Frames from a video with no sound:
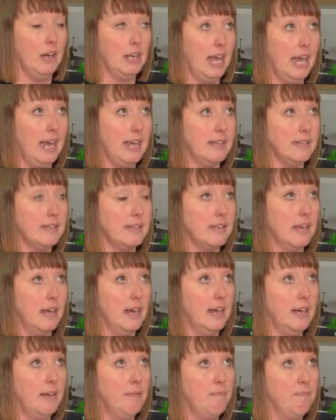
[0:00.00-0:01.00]
our case,
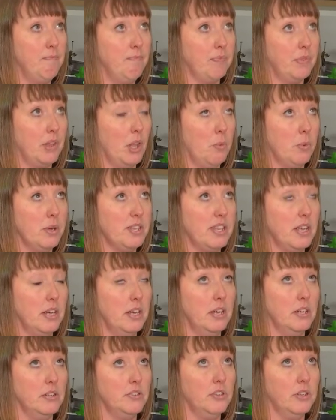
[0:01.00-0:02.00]
was
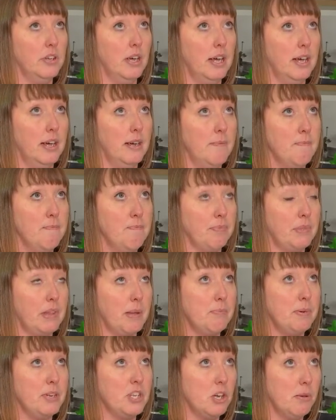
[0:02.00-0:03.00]
a
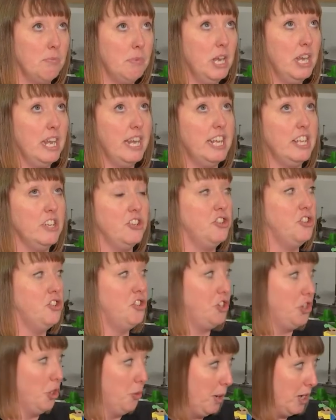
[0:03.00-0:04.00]
predominantly
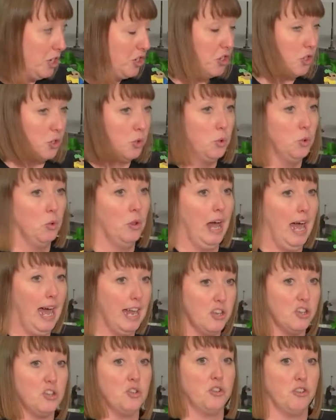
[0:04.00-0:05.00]
Jewish school that
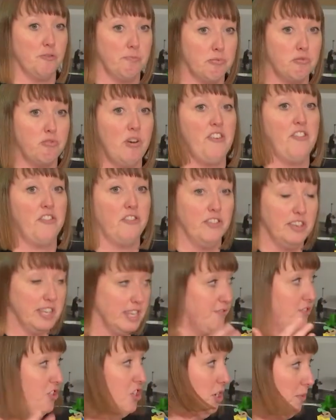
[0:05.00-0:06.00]
had a sort of
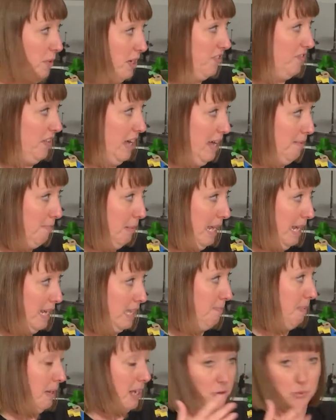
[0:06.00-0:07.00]
preference for Jewish
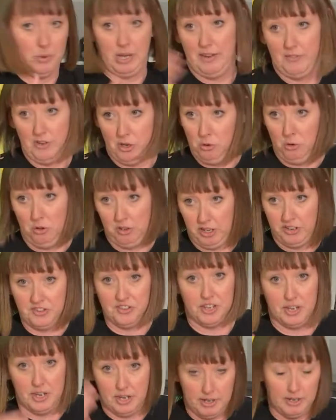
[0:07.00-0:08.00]
families because we lived in North
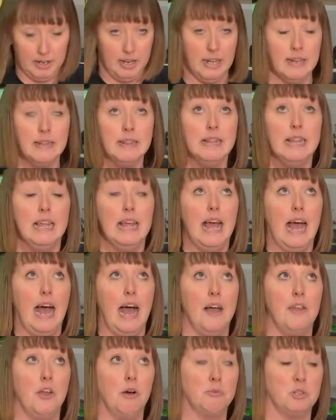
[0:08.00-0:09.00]
London and that.
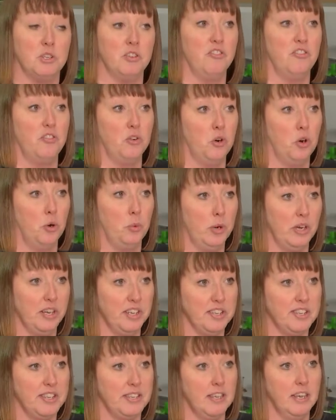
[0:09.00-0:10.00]
And option four
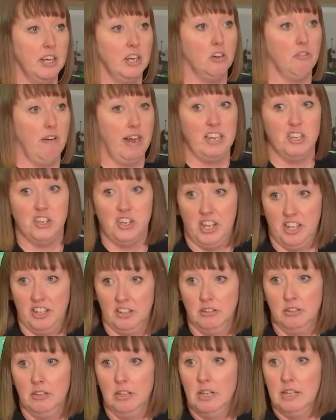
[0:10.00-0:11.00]
was Grange
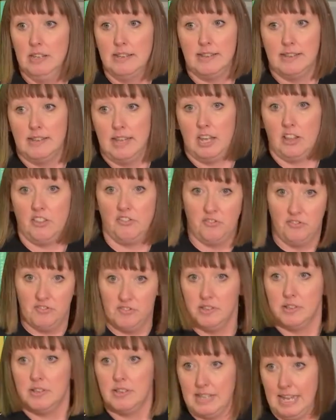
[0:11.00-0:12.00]
Hill,
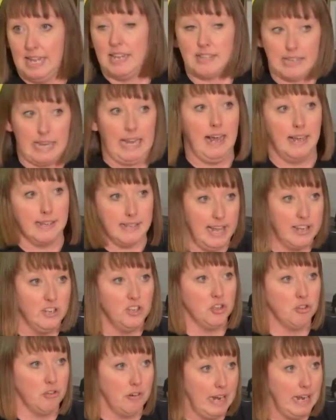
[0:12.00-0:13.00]
six class
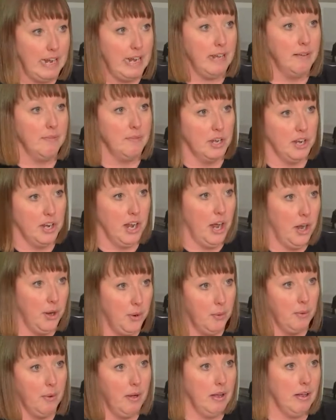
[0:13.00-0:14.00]
entry, you
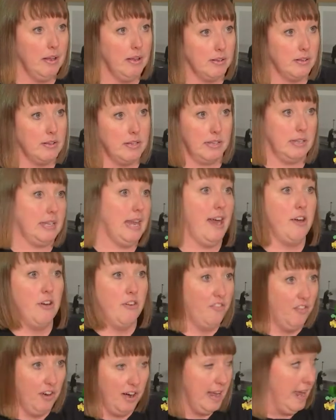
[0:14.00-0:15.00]
know, it's
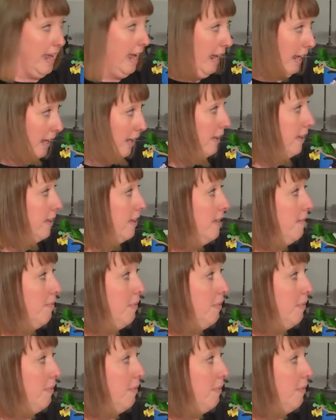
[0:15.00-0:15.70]
terrifying,